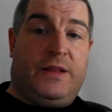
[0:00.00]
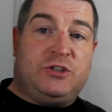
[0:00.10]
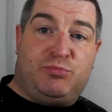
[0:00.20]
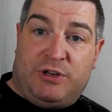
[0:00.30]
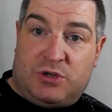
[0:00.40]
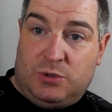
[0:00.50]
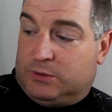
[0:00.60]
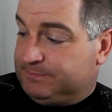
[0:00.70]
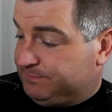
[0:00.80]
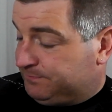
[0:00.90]
that's pretty cool.
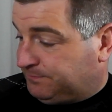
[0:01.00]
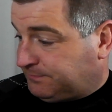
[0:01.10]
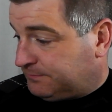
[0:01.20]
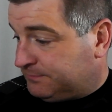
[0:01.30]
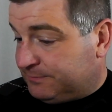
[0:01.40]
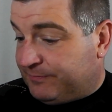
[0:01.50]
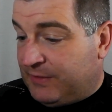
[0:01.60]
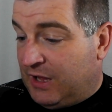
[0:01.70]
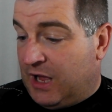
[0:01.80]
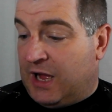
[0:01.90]

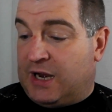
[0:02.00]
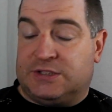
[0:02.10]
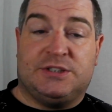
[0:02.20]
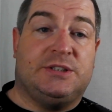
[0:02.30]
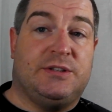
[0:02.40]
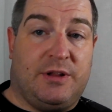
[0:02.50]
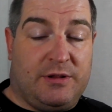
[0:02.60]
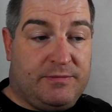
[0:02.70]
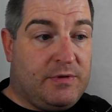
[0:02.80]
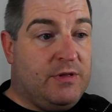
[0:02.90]
And
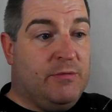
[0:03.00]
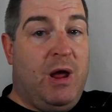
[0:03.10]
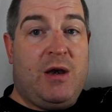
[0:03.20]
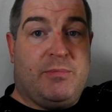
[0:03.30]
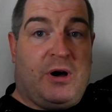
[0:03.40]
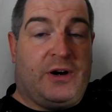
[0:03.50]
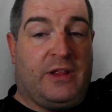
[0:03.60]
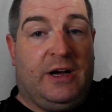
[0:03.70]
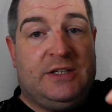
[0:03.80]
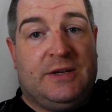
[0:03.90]
the main part of
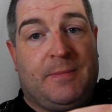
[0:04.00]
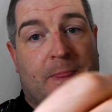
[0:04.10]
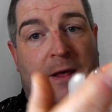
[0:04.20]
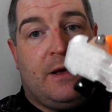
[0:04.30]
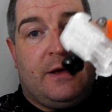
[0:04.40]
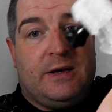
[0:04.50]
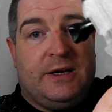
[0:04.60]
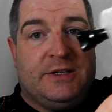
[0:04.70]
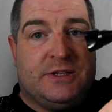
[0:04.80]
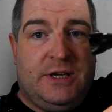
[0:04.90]
that
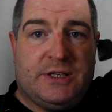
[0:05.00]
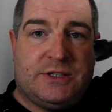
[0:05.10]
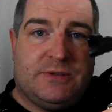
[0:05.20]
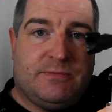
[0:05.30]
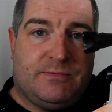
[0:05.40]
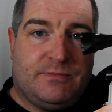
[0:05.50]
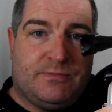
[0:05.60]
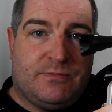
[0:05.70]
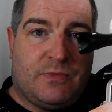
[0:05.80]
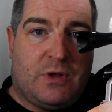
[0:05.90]
is this,
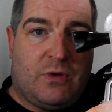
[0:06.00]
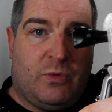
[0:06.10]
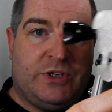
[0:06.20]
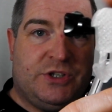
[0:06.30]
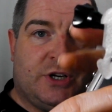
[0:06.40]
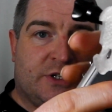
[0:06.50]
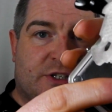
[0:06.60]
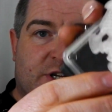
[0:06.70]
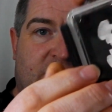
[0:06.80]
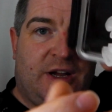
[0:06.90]
which you can
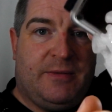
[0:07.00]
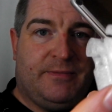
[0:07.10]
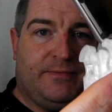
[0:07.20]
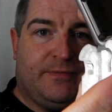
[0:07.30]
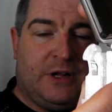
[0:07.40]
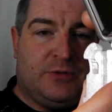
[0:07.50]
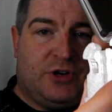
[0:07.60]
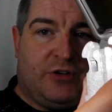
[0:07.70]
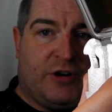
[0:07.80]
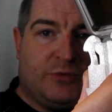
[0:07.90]
see. I'll
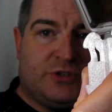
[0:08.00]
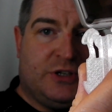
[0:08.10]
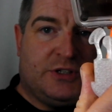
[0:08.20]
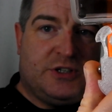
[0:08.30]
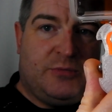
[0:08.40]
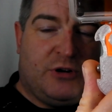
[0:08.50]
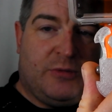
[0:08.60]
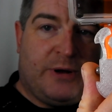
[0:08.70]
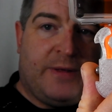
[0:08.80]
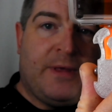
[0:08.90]
turn it around so you can see probably
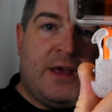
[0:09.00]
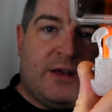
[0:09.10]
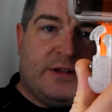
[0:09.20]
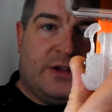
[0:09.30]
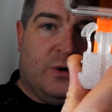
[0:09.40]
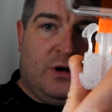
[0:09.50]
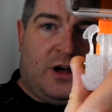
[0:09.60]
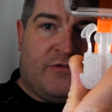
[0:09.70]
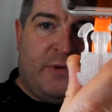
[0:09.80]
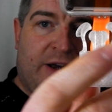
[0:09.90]
better. There you go.
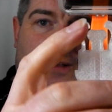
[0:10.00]
I've made it